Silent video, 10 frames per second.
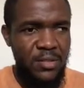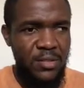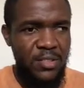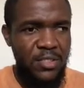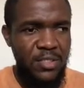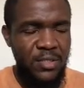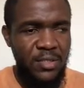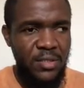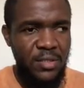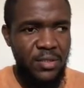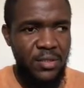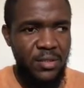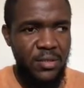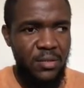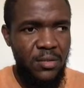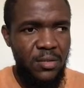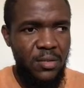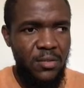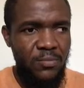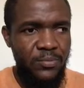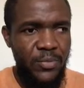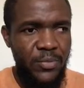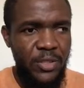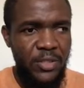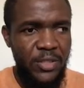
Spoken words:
this in